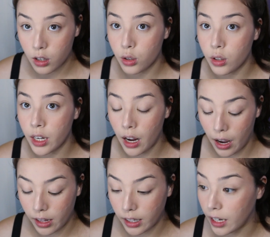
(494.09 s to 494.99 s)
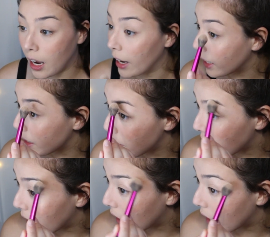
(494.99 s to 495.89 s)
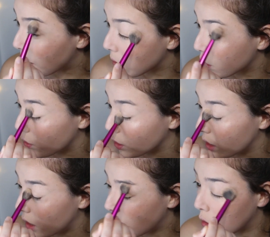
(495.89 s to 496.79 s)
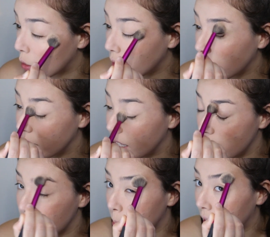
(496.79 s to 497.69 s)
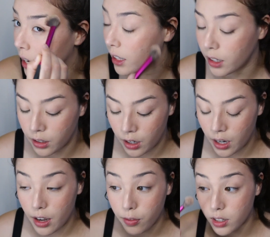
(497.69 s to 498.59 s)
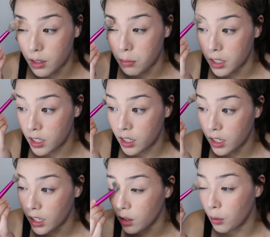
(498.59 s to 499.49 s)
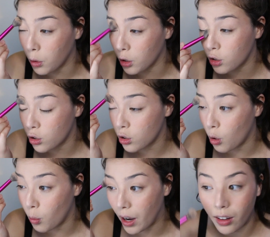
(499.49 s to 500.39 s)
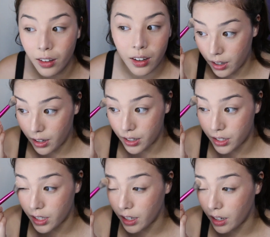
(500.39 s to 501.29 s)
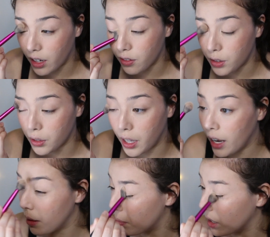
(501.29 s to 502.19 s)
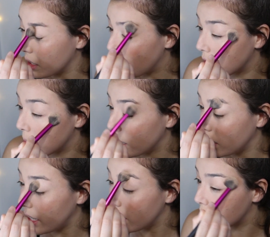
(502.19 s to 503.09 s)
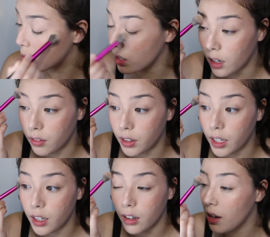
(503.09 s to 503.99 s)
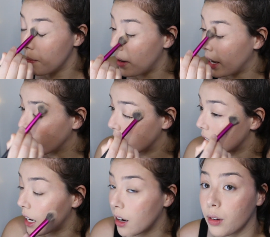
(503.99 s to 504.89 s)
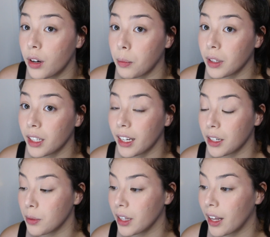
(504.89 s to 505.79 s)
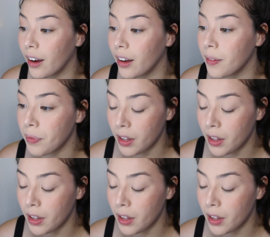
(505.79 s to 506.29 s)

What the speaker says: So then I like highlight my eyebrows first. I like go like this with my highlighter. For some reason it like works so well. I just like kind of do that and bring it down to my lid, so it's kind of like matting it down. I really like doing that.